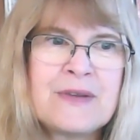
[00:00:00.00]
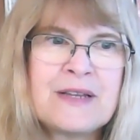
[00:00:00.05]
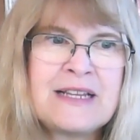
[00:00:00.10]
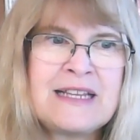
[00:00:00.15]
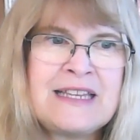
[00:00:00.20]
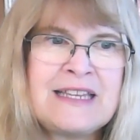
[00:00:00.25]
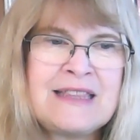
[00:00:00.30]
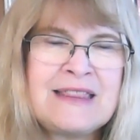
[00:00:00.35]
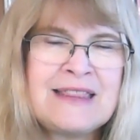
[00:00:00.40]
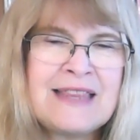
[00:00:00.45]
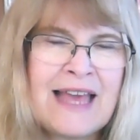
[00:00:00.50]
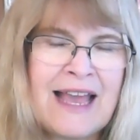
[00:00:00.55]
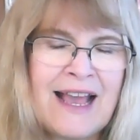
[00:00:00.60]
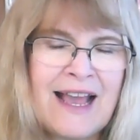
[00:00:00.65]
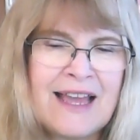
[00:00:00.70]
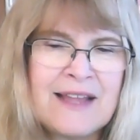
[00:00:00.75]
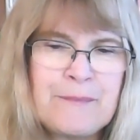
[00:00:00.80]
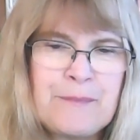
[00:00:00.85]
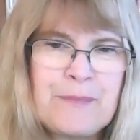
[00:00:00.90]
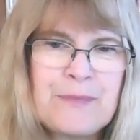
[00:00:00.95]
in
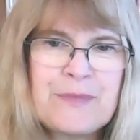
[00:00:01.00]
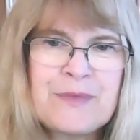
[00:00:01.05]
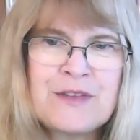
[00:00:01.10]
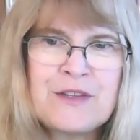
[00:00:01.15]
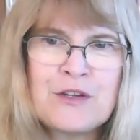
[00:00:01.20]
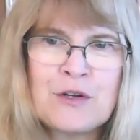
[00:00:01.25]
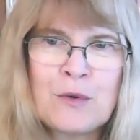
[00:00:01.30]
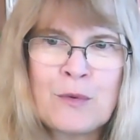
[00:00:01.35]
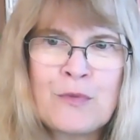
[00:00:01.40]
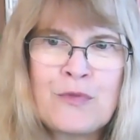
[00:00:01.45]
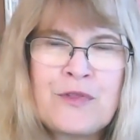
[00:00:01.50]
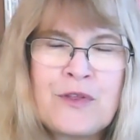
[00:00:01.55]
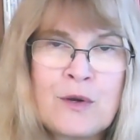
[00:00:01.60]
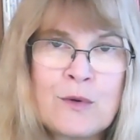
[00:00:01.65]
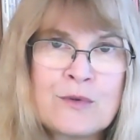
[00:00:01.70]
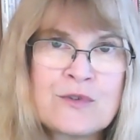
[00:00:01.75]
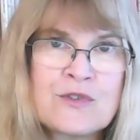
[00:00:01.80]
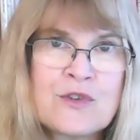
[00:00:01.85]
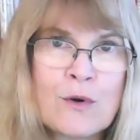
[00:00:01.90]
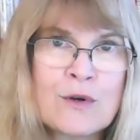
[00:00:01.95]
that, you know,
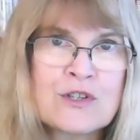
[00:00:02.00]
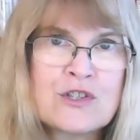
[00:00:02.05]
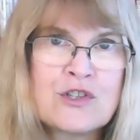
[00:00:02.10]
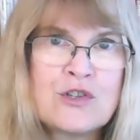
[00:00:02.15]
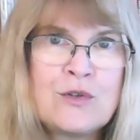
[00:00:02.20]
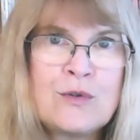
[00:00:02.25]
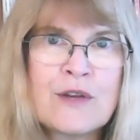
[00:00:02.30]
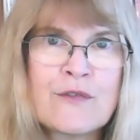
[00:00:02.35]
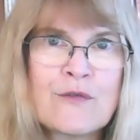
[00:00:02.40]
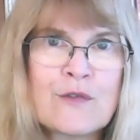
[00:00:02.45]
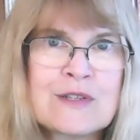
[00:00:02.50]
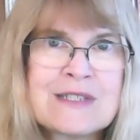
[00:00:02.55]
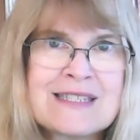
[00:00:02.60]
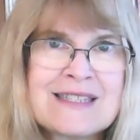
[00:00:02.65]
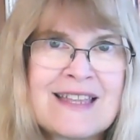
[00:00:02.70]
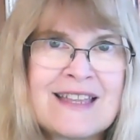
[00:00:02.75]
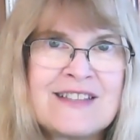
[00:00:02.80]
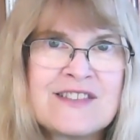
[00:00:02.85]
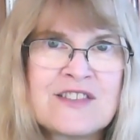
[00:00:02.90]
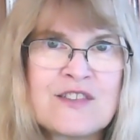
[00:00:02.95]
those are 2 different
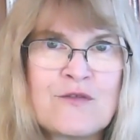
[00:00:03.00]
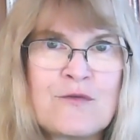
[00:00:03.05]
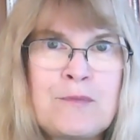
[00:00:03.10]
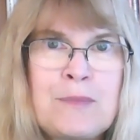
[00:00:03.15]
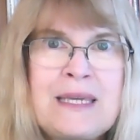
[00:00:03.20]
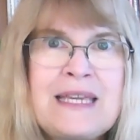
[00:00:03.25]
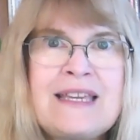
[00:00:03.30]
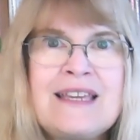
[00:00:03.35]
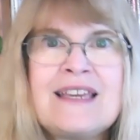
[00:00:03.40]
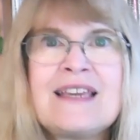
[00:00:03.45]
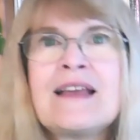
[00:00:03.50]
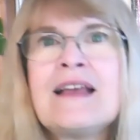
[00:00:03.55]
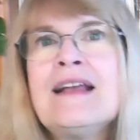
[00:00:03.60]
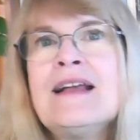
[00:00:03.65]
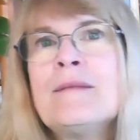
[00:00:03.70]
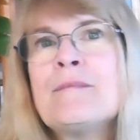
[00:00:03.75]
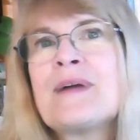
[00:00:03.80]
states of being,